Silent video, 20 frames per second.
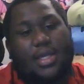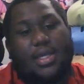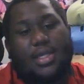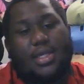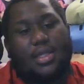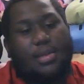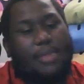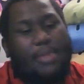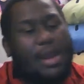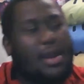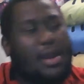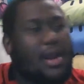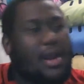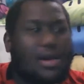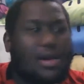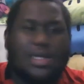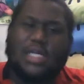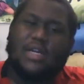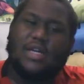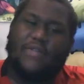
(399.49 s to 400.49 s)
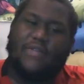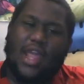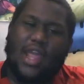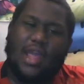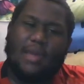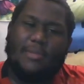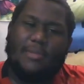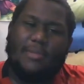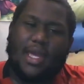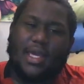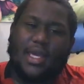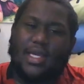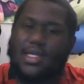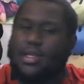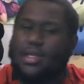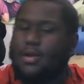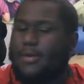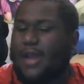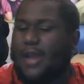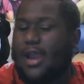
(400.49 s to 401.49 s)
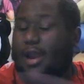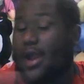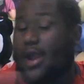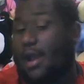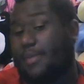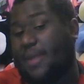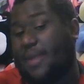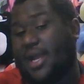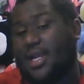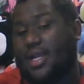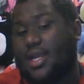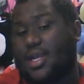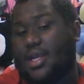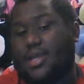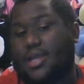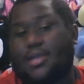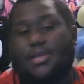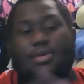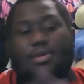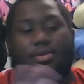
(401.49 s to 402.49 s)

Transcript: because no matter how good of an anime is, no matter how bad it is,